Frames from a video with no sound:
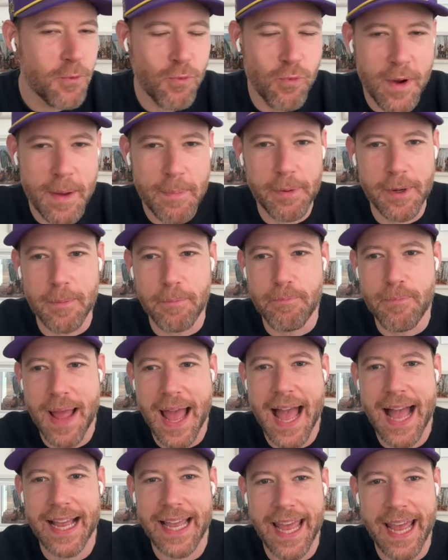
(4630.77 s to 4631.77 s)
ripping a
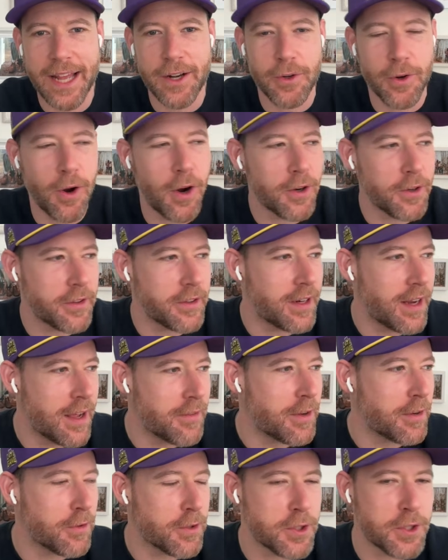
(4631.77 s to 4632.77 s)
backhander harder than
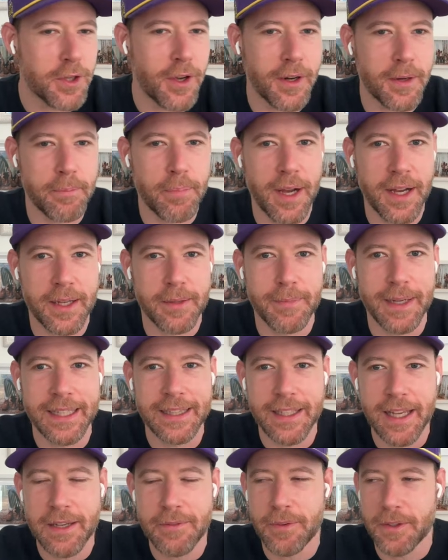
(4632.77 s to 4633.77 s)
I've ever shot a puck in my
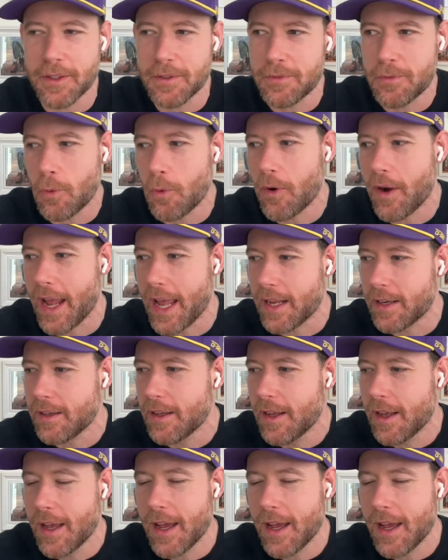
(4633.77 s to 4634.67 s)
life on the forehand.